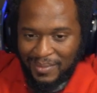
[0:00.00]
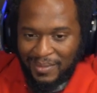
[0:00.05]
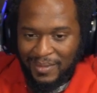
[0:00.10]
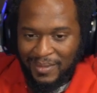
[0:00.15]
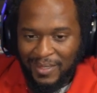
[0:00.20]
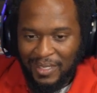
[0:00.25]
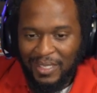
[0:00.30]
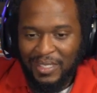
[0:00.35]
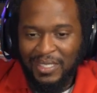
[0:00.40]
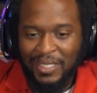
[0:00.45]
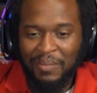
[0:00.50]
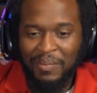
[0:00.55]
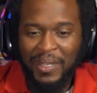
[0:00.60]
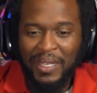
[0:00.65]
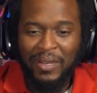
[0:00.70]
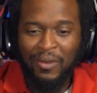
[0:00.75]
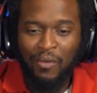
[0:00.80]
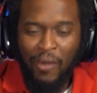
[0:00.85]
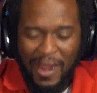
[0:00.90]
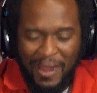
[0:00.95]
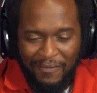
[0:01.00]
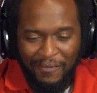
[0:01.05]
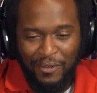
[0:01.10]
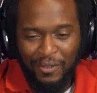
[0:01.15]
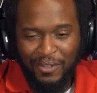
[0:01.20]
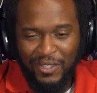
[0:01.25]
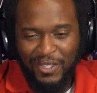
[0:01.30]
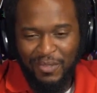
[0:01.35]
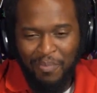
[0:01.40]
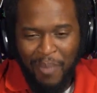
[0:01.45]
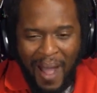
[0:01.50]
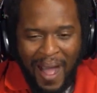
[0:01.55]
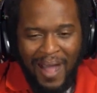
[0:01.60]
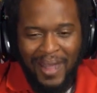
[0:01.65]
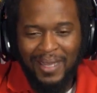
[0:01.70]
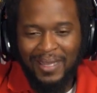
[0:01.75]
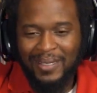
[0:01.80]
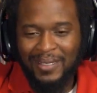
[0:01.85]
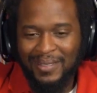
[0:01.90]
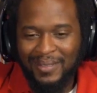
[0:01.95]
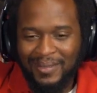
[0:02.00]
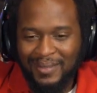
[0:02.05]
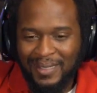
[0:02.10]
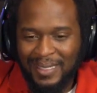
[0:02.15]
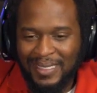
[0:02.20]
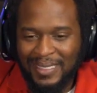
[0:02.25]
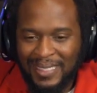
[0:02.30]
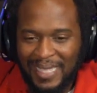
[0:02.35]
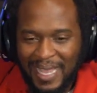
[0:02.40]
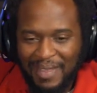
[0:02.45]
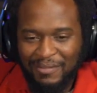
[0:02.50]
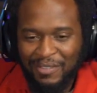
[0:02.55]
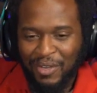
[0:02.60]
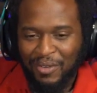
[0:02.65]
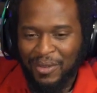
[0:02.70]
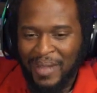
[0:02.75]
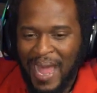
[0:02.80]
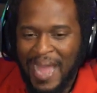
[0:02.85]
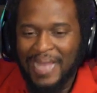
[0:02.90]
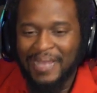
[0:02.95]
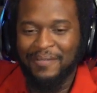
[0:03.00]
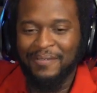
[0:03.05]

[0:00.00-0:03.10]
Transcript: So you should be grateful, Spock. He saved your life.